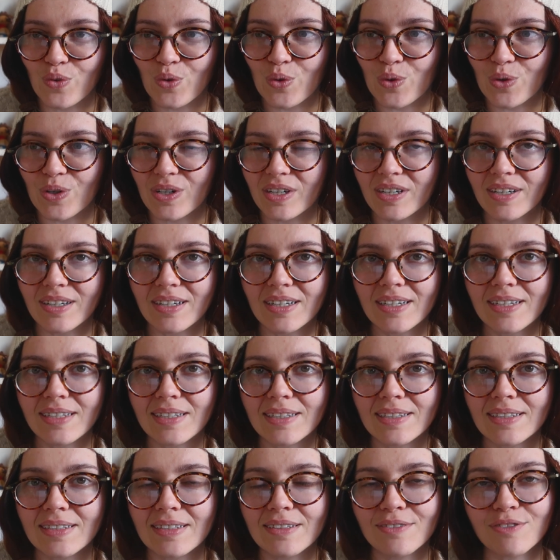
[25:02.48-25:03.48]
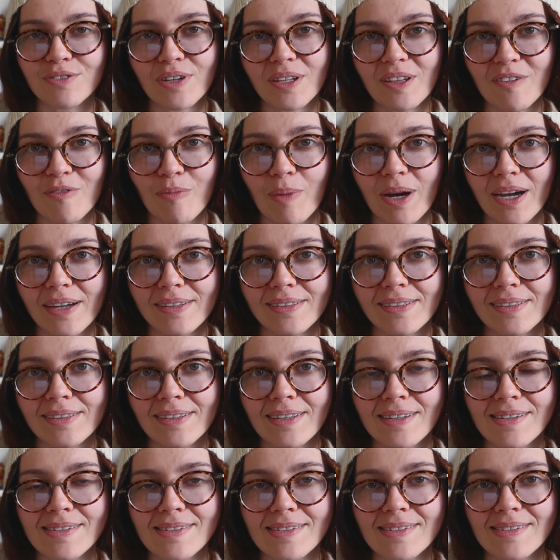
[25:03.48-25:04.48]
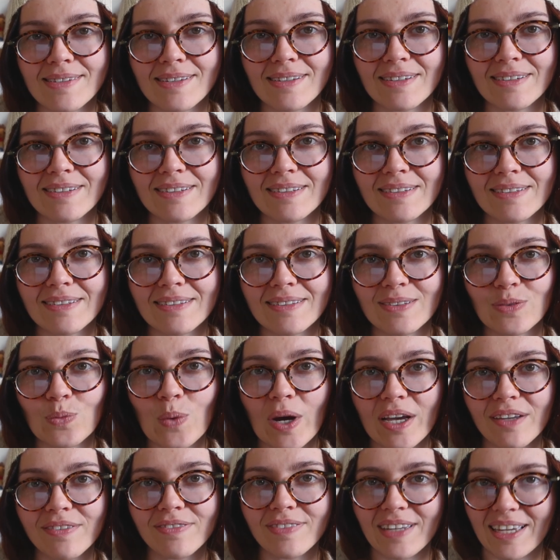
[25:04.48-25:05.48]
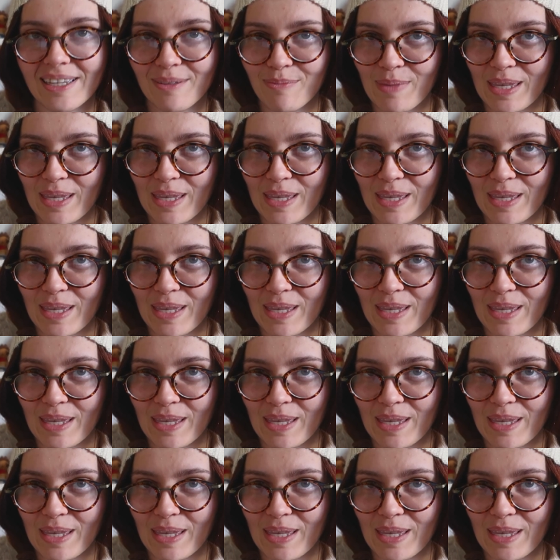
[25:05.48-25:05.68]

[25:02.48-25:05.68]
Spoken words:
for a friend of mine and his wife and